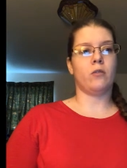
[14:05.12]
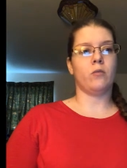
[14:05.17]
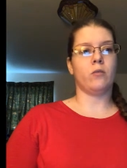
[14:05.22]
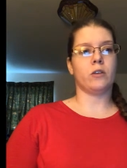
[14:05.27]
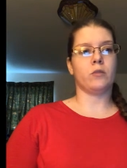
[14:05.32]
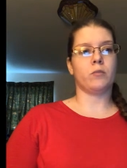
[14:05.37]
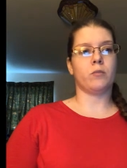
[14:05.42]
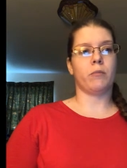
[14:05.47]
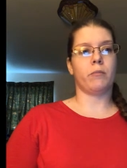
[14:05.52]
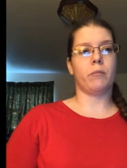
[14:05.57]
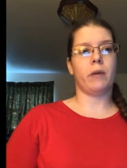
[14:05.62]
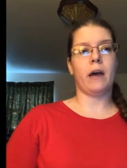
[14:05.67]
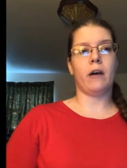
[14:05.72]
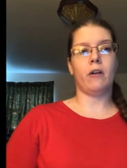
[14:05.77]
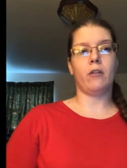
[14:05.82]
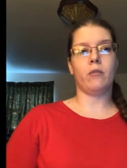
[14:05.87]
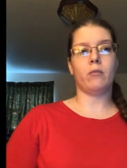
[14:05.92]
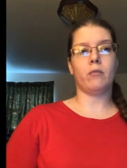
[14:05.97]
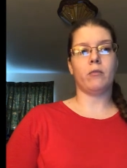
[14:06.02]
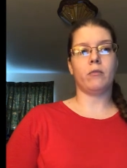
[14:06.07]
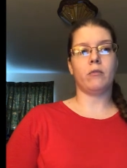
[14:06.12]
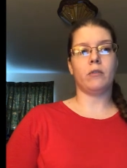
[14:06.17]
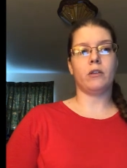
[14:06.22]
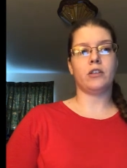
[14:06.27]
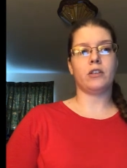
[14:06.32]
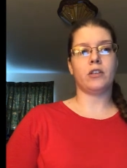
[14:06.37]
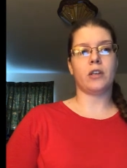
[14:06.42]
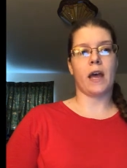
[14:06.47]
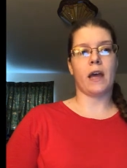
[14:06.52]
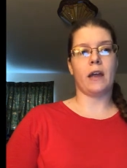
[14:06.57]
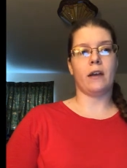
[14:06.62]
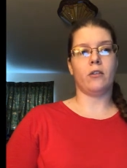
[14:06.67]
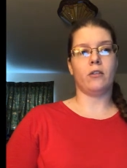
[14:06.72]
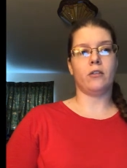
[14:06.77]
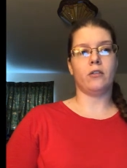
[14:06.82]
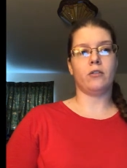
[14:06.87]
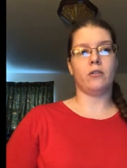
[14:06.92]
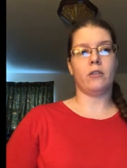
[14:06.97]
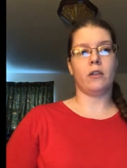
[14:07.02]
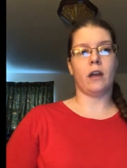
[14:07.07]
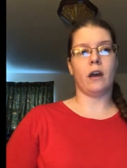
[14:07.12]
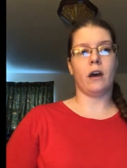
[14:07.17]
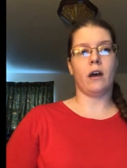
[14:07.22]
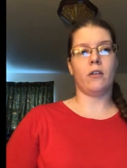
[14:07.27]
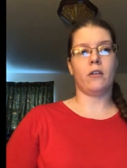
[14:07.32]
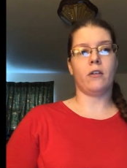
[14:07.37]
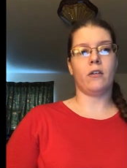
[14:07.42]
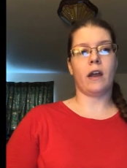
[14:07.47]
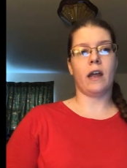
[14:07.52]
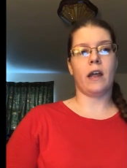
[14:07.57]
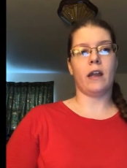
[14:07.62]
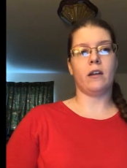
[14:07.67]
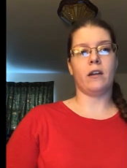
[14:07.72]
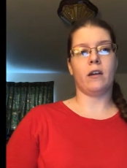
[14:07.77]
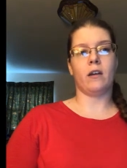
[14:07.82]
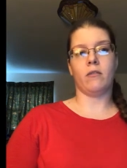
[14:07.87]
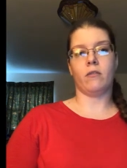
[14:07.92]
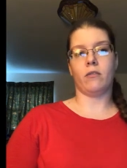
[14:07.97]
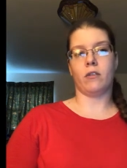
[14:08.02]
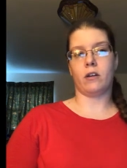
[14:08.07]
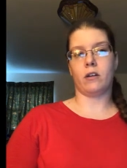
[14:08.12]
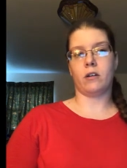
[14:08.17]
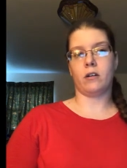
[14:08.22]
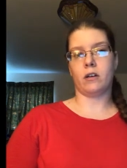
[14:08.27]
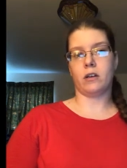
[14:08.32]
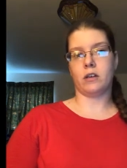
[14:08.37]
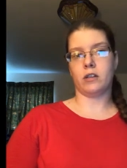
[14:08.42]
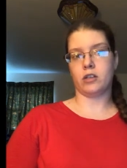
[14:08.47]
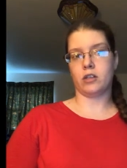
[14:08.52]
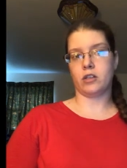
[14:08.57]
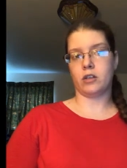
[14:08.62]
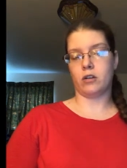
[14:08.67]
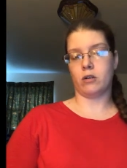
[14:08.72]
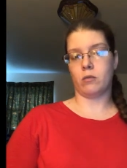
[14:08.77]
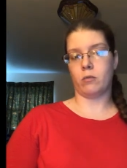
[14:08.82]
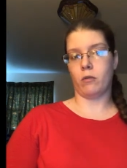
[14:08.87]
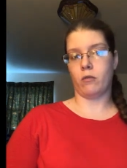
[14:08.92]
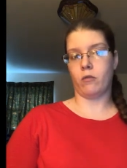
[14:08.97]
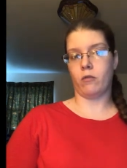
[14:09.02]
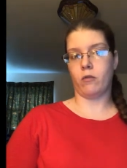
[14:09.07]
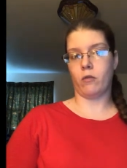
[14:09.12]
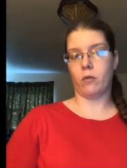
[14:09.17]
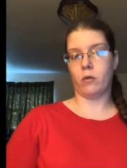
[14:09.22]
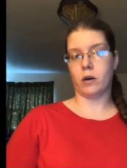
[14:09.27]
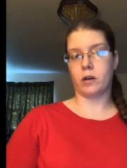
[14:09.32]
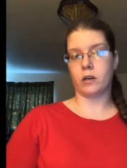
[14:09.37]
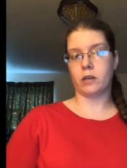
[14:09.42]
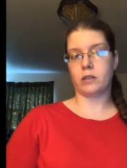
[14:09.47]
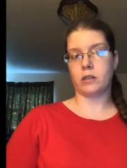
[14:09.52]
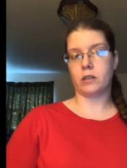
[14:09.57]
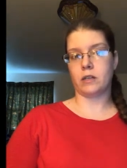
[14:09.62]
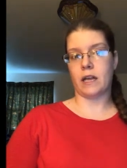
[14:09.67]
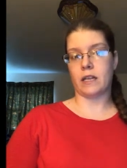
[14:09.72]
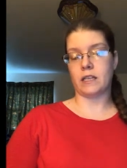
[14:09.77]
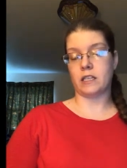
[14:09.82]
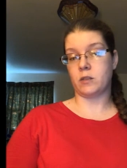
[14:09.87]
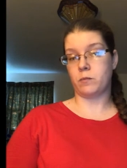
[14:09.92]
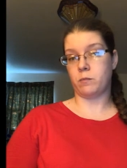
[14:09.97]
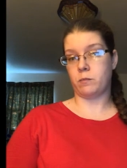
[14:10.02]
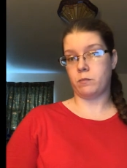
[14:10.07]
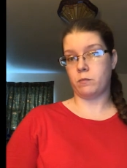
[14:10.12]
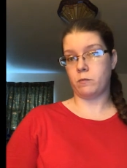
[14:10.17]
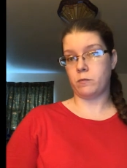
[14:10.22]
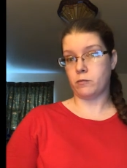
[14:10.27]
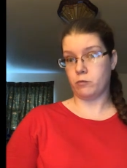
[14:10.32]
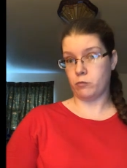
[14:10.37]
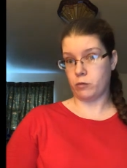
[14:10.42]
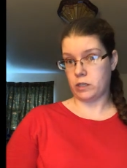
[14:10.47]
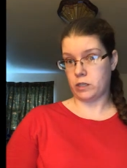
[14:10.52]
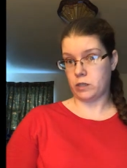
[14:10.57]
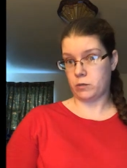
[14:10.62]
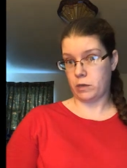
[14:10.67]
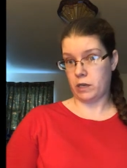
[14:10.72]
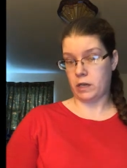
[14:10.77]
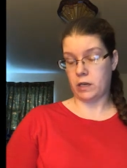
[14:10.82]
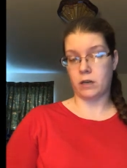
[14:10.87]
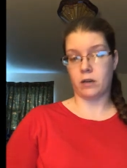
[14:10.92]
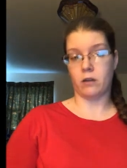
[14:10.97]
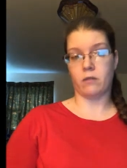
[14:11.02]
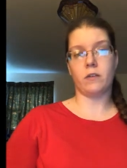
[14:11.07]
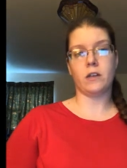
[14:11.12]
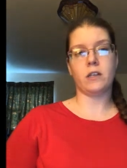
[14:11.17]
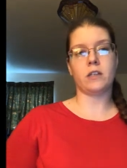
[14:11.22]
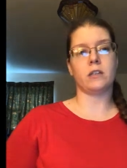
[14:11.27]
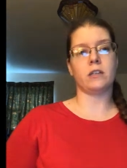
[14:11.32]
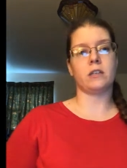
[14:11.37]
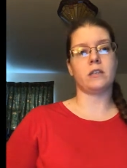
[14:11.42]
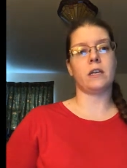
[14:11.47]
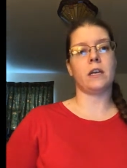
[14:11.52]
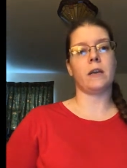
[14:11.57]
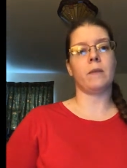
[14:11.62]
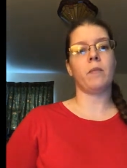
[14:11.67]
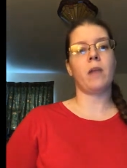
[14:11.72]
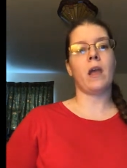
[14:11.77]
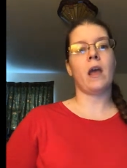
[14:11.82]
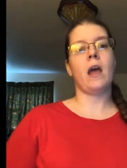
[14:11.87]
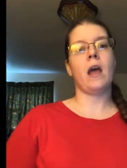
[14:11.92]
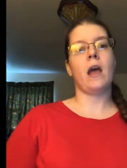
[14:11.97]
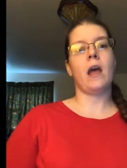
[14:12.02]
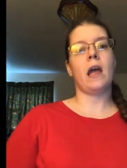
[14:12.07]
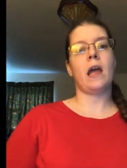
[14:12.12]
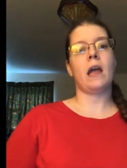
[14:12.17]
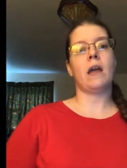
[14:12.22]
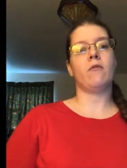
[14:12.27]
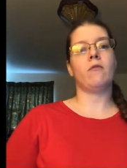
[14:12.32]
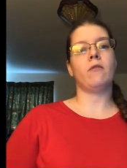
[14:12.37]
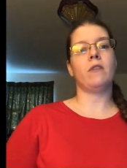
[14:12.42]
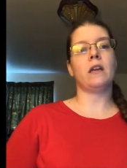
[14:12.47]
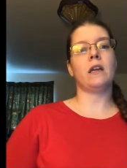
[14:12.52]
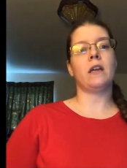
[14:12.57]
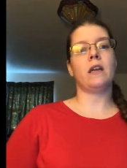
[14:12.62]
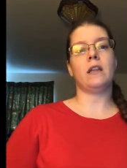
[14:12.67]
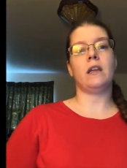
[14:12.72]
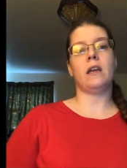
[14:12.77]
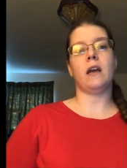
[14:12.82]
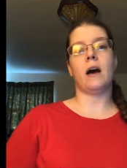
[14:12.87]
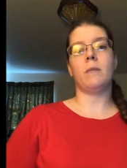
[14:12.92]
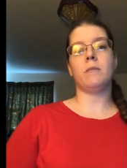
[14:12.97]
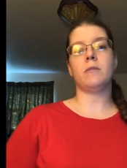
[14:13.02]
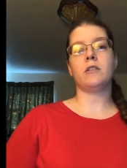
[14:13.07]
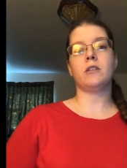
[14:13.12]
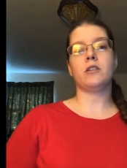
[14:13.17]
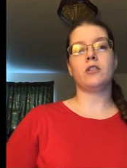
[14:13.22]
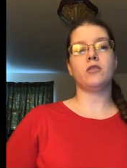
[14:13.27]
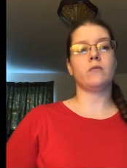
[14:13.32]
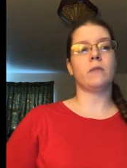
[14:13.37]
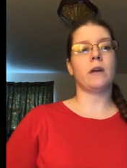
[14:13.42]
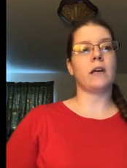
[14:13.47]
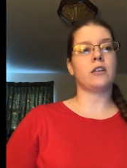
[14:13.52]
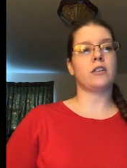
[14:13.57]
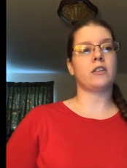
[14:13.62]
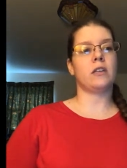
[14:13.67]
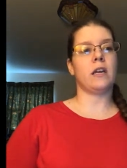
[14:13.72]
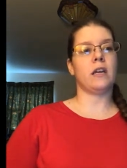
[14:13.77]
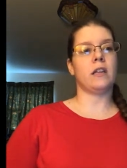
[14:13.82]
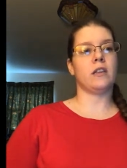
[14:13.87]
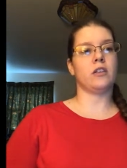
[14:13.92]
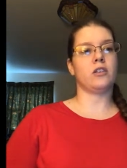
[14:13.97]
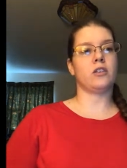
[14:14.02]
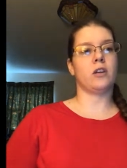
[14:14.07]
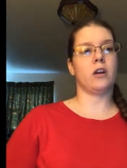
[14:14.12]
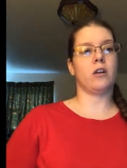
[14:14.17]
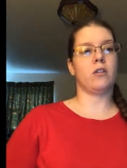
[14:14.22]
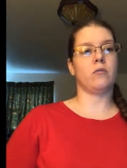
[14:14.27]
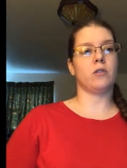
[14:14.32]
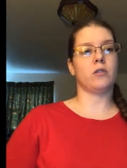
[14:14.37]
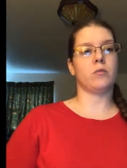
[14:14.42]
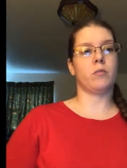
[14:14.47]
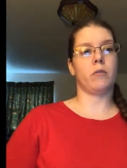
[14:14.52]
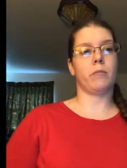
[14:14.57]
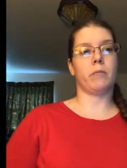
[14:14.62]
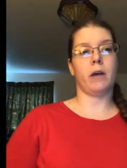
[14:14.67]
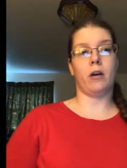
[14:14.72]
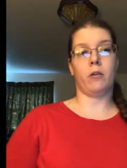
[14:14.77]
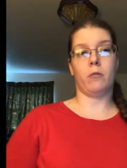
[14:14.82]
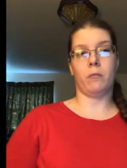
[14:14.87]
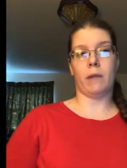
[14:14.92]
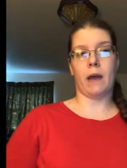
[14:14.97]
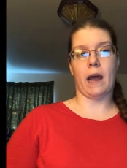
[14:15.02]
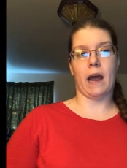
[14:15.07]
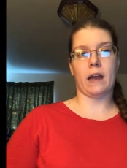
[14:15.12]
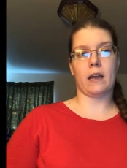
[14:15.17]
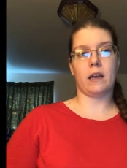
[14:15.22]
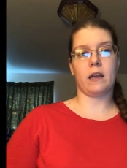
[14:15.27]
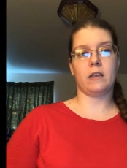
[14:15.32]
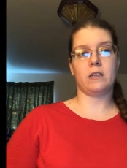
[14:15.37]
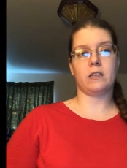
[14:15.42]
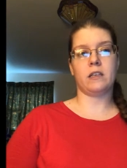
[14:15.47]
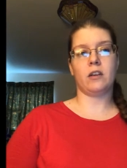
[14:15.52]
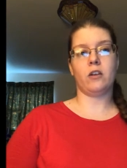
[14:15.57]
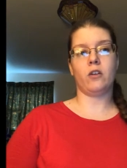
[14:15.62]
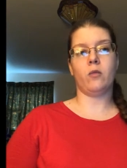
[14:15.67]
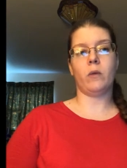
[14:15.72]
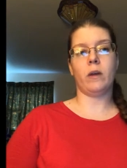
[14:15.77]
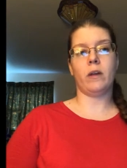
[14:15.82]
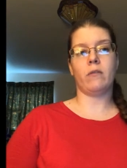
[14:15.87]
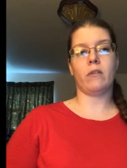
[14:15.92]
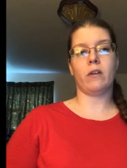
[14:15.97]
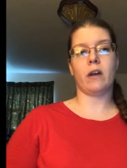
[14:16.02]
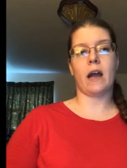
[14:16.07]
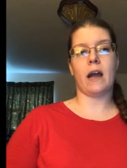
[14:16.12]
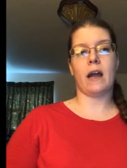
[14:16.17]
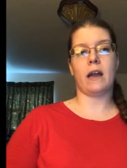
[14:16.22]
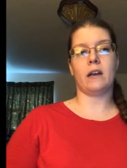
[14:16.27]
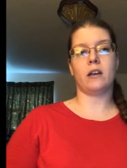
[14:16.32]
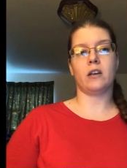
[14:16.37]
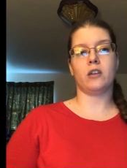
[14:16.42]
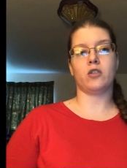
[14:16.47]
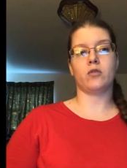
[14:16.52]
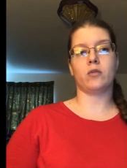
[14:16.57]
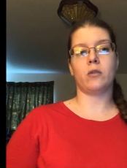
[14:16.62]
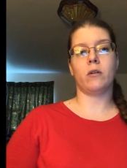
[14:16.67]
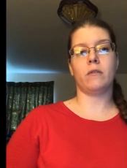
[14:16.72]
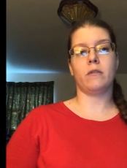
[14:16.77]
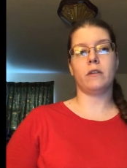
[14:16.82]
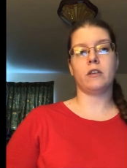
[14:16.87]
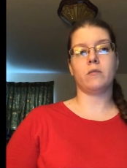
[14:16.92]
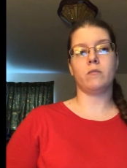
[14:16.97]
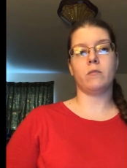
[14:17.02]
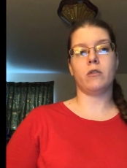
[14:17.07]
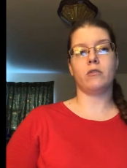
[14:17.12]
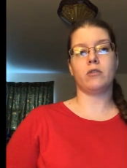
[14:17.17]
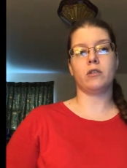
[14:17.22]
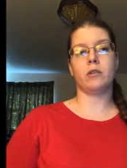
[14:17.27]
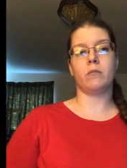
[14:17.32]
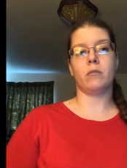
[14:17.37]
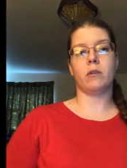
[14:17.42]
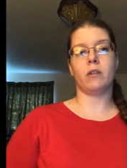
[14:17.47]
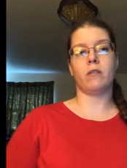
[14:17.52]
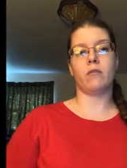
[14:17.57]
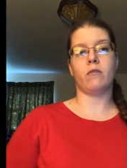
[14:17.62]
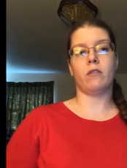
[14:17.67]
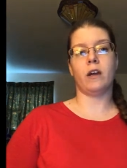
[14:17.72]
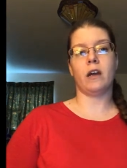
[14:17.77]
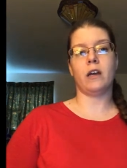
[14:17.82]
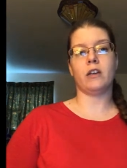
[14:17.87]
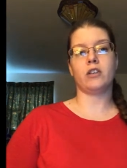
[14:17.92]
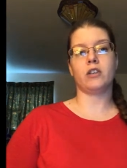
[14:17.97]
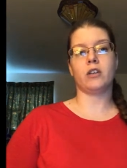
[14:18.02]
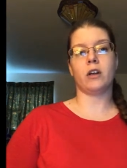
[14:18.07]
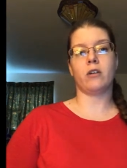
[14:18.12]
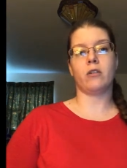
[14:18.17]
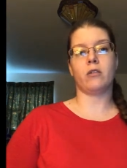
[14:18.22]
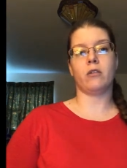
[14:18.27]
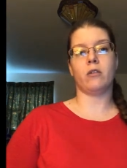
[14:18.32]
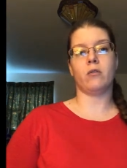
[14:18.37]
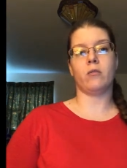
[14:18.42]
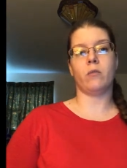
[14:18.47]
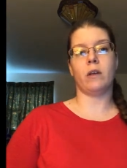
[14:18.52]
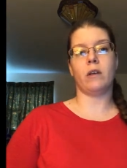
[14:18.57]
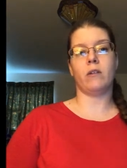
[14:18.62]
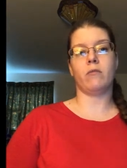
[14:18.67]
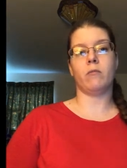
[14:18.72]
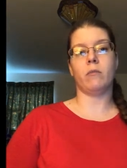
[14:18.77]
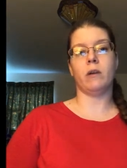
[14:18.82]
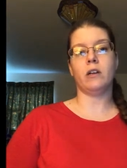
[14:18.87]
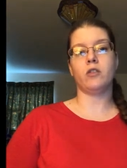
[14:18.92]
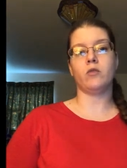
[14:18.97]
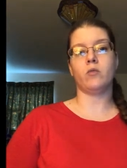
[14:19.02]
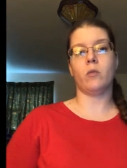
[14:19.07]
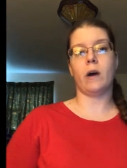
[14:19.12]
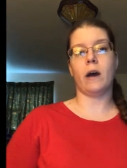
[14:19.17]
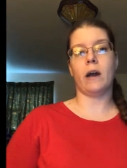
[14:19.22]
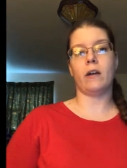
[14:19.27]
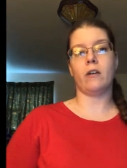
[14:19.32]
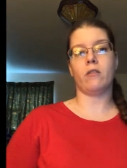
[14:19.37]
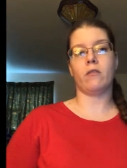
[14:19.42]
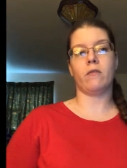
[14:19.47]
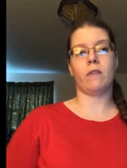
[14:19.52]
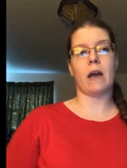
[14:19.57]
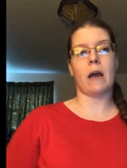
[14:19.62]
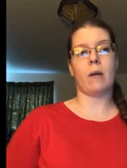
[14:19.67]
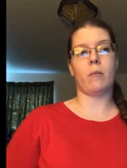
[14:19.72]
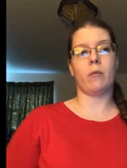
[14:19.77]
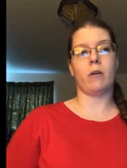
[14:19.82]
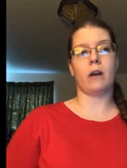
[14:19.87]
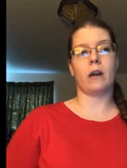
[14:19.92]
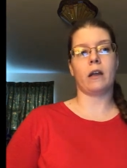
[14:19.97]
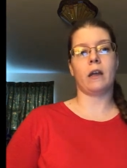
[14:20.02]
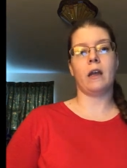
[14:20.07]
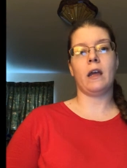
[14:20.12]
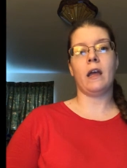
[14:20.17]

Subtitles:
was propelled through the shed to the other end of the considerable force and with speed and efficiency. A flick in the opposite direction and the shuttle was propelled back. A single weaver had control of this motion, but the flying shuttle could weave much wider fabric